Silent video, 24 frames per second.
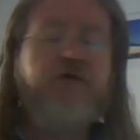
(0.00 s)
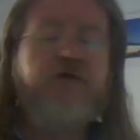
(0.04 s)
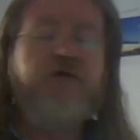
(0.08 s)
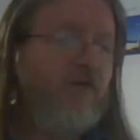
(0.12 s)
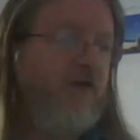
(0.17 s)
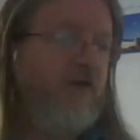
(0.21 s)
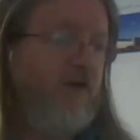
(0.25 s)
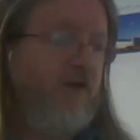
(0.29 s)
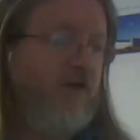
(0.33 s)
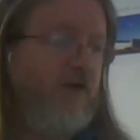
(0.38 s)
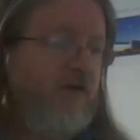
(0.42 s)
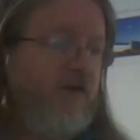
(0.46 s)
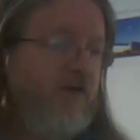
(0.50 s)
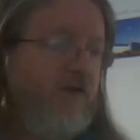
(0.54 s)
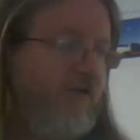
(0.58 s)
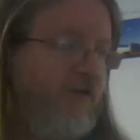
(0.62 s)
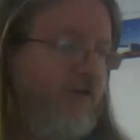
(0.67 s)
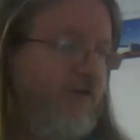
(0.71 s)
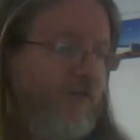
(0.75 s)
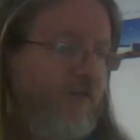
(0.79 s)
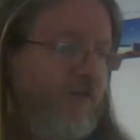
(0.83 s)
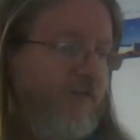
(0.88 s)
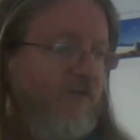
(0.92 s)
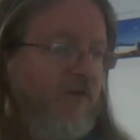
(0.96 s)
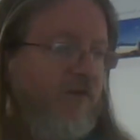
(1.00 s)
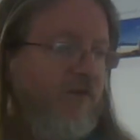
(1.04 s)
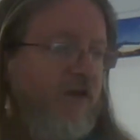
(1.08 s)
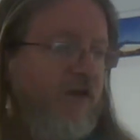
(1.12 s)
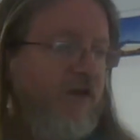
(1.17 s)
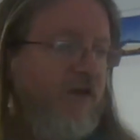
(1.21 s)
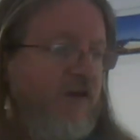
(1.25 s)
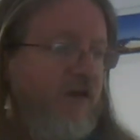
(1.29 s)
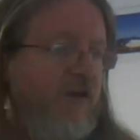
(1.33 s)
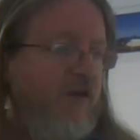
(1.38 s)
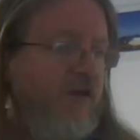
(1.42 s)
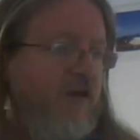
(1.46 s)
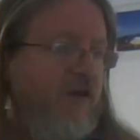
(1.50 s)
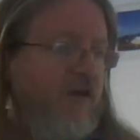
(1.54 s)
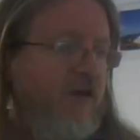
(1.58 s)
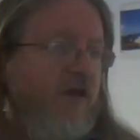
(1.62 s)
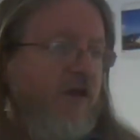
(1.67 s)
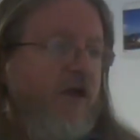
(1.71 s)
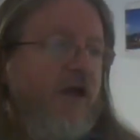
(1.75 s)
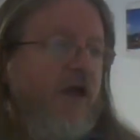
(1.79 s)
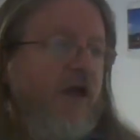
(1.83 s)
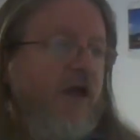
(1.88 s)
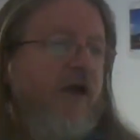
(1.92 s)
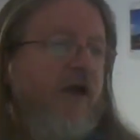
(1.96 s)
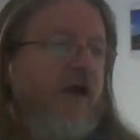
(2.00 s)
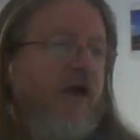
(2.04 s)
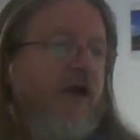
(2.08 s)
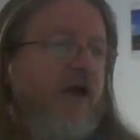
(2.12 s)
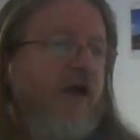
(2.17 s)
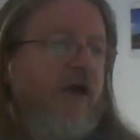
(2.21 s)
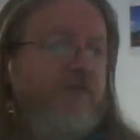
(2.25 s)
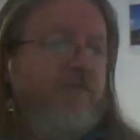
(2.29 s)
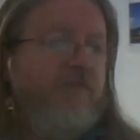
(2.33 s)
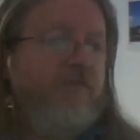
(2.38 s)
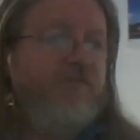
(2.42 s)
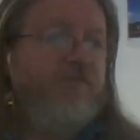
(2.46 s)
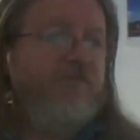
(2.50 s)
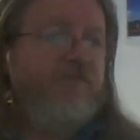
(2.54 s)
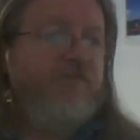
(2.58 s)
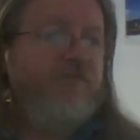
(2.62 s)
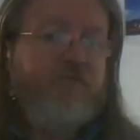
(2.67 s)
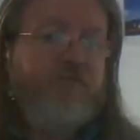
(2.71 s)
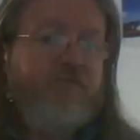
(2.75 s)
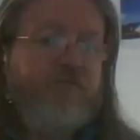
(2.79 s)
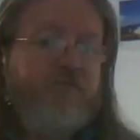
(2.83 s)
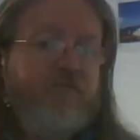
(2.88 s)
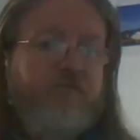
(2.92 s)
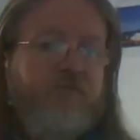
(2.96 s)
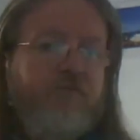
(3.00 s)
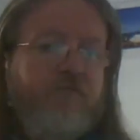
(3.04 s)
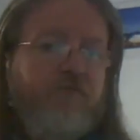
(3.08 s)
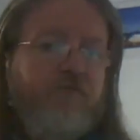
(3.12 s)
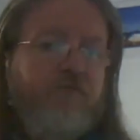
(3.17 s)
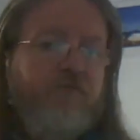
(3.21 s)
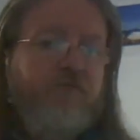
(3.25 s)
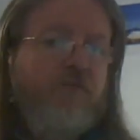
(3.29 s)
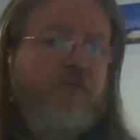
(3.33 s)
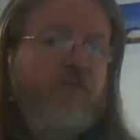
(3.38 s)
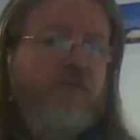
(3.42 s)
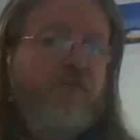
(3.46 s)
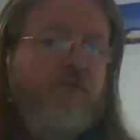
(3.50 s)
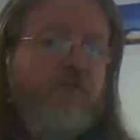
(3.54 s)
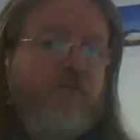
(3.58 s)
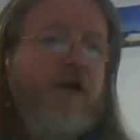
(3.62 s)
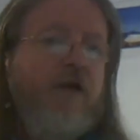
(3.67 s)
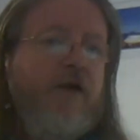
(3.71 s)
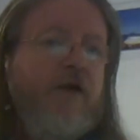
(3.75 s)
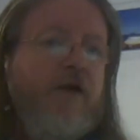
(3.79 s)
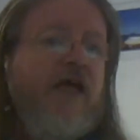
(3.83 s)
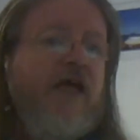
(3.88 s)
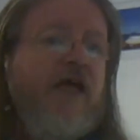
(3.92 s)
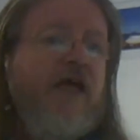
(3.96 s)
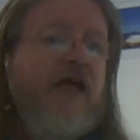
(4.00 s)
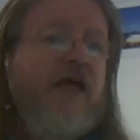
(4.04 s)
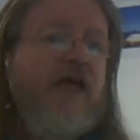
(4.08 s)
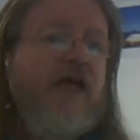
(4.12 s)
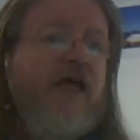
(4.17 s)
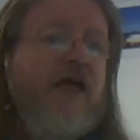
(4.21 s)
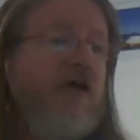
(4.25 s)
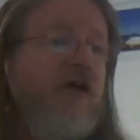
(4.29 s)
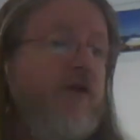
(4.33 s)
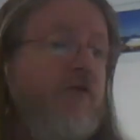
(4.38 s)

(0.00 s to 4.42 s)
do something else. All right? Okay. As for the